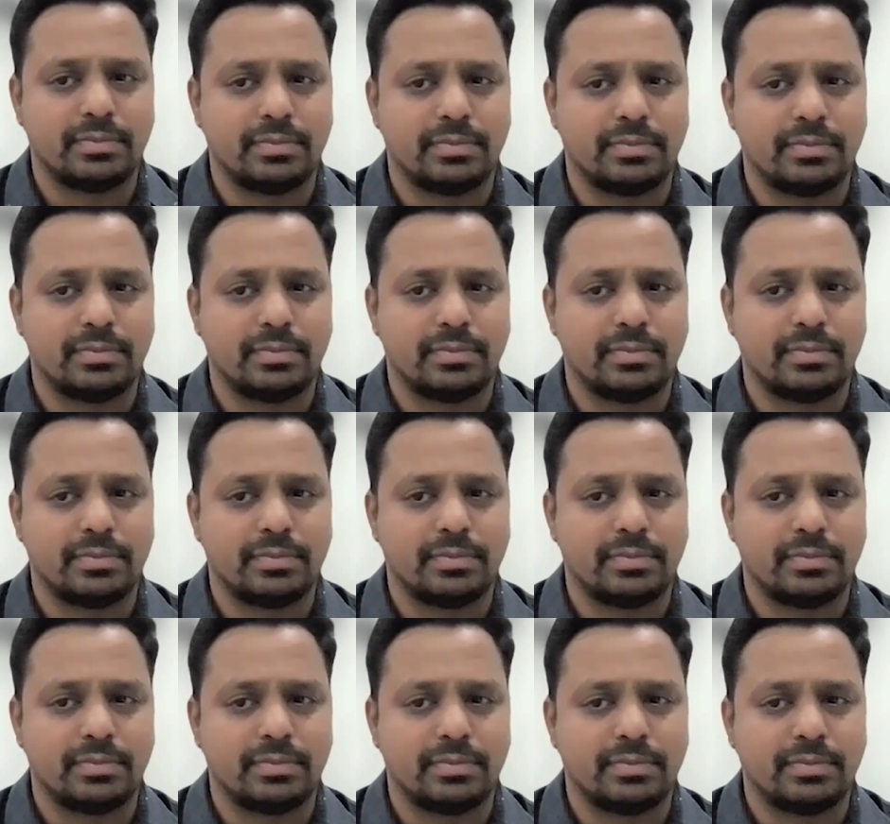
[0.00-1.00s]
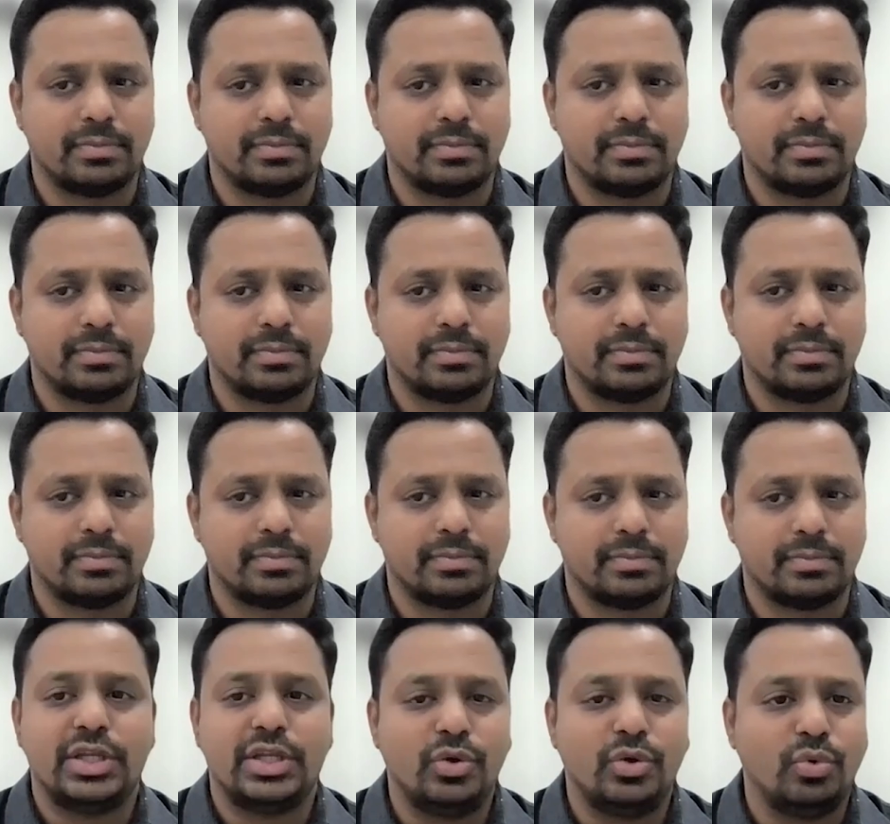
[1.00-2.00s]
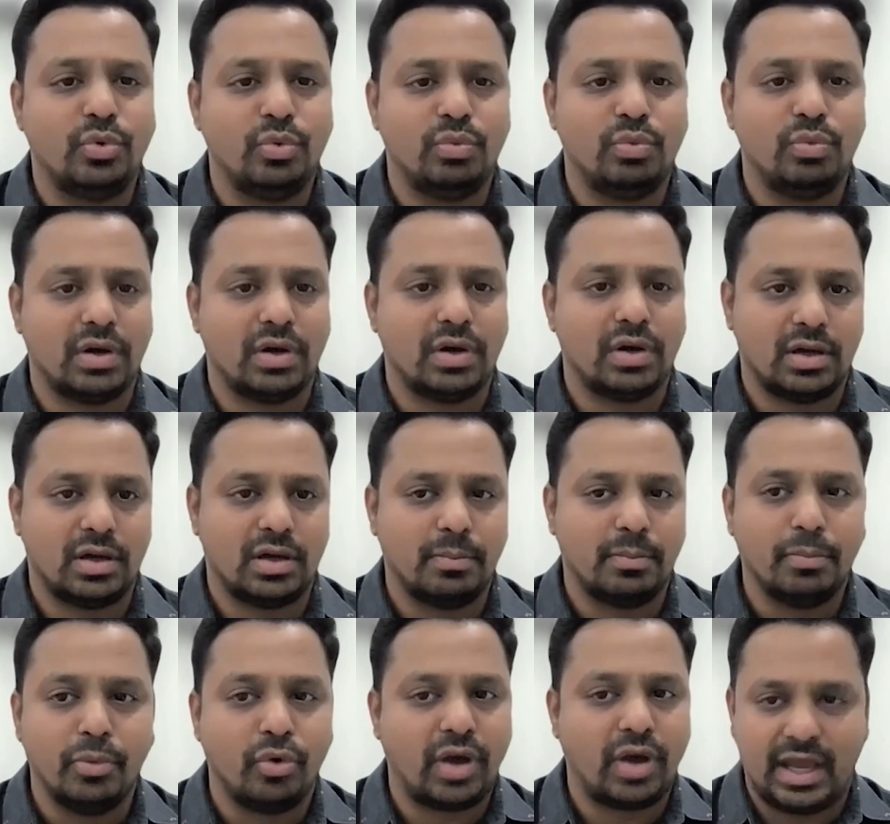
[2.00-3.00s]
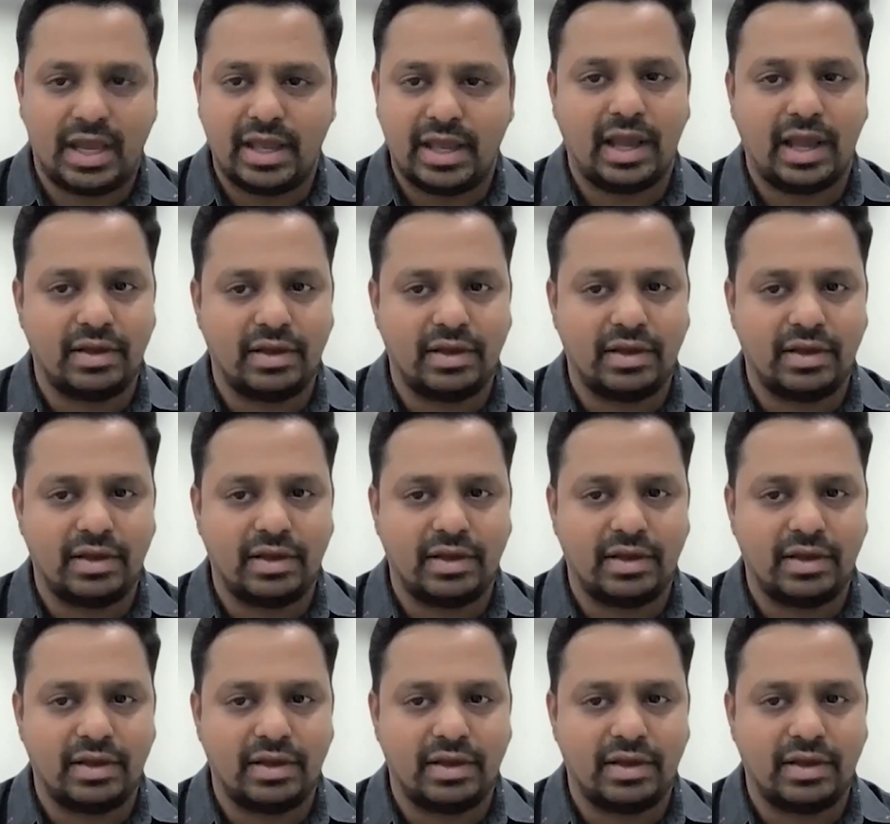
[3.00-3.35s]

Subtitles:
Aka your colleague or your season new book.